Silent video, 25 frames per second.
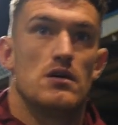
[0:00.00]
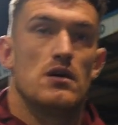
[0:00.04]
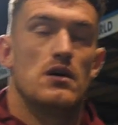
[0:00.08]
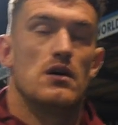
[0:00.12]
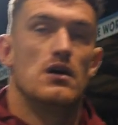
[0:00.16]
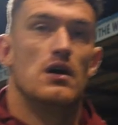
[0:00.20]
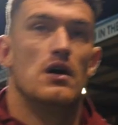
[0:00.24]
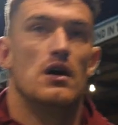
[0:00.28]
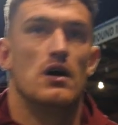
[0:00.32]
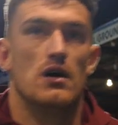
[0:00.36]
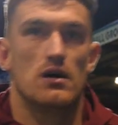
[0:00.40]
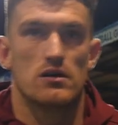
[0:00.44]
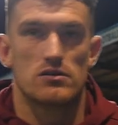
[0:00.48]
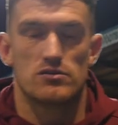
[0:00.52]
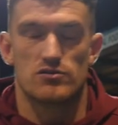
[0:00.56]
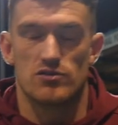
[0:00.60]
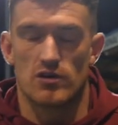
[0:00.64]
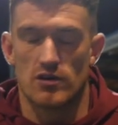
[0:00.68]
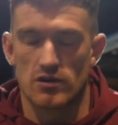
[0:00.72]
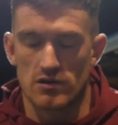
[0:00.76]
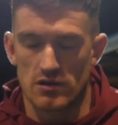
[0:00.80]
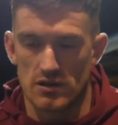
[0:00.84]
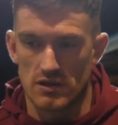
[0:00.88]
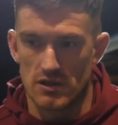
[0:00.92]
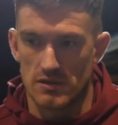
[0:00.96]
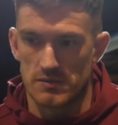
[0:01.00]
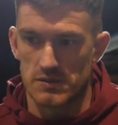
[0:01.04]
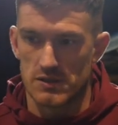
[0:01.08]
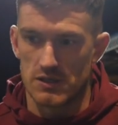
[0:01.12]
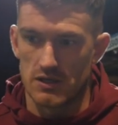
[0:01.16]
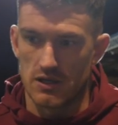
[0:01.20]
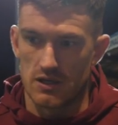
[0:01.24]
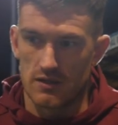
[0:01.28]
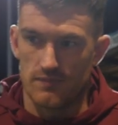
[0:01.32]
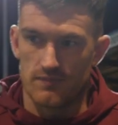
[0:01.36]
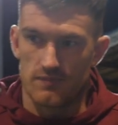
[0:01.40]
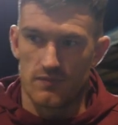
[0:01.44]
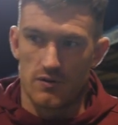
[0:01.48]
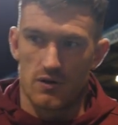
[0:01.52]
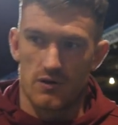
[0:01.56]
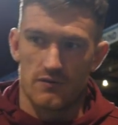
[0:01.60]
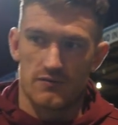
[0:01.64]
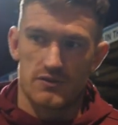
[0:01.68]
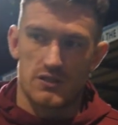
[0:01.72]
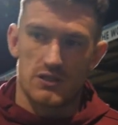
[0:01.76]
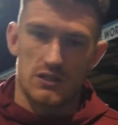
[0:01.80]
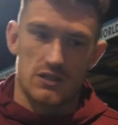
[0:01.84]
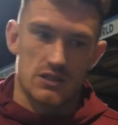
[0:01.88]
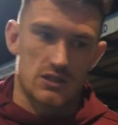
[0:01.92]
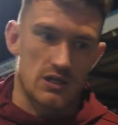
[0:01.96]
Drawing games and that.
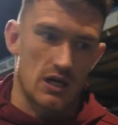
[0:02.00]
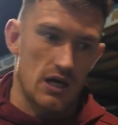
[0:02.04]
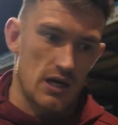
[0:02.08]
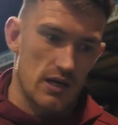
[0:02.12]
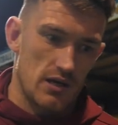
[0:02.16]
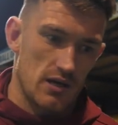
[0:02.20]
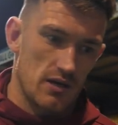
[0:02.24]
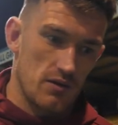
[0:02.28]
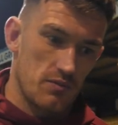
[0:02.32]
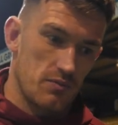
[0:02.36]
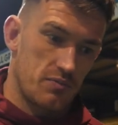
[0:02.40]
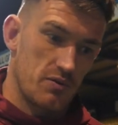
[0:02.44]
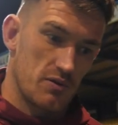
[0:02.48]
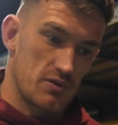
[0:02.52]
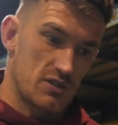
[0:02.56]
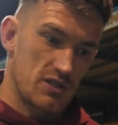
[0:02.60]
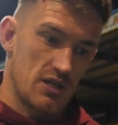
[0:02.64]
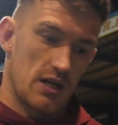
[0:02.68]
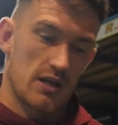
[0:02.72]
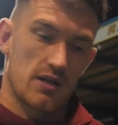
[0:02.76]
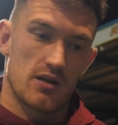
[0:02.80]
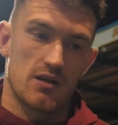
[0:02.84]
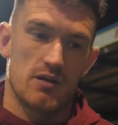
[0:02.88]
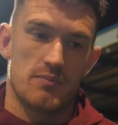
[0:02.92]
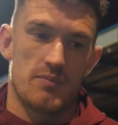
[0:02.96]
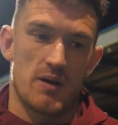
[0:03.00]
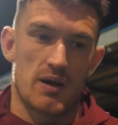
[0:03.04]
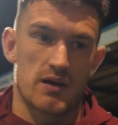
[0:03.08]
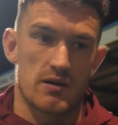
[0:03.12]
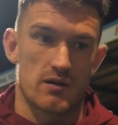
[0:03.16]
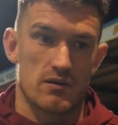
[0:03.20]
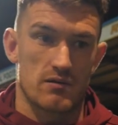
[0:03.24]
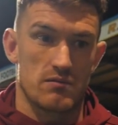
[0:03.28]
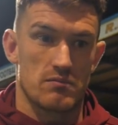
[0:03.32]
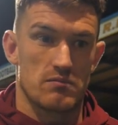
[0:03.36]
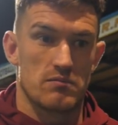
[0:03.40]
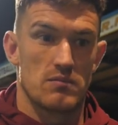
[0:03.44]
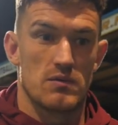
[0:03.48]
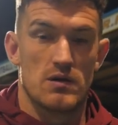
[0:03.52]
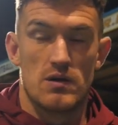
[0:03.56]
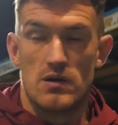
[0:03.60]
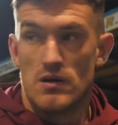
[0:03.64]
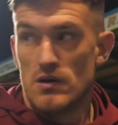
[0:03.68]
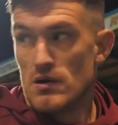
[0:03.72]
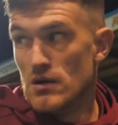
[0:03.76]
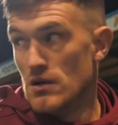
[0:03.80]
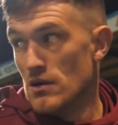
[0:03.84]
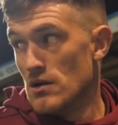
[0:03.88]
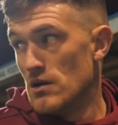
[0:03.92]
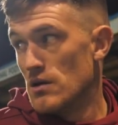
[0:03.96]
Obviously, Saturday to bed, and
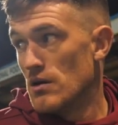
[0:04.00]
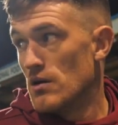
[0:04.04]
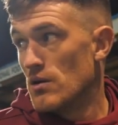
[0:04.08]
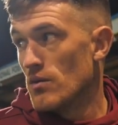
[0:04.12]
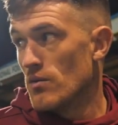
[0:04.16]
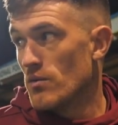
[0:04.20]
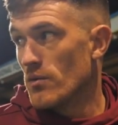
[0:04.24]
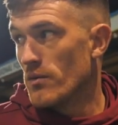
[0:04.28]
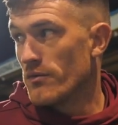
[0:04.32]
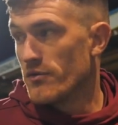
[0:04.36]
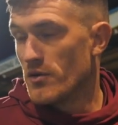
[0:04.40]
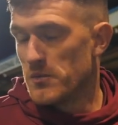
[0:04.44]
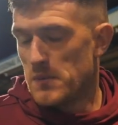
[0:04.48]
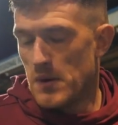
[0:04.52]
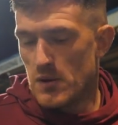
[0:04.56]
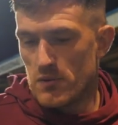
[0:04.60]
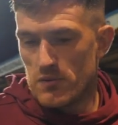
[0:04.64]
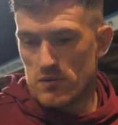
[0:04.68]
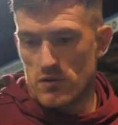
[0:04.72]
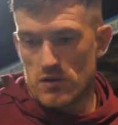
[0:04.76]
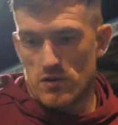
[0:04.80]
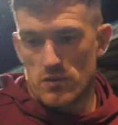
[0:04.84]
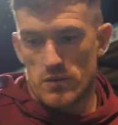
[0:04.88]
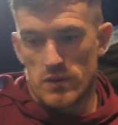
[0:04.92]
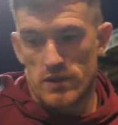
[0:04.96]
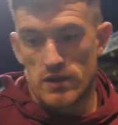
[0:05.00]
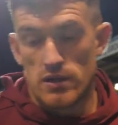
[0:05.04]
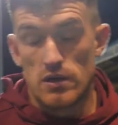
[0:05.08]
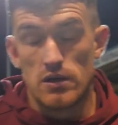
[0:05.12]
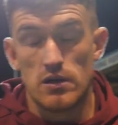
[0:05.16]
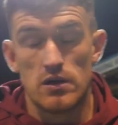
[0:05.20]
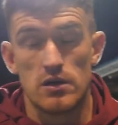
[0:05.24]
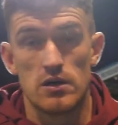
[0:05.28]
we've come out and got the win.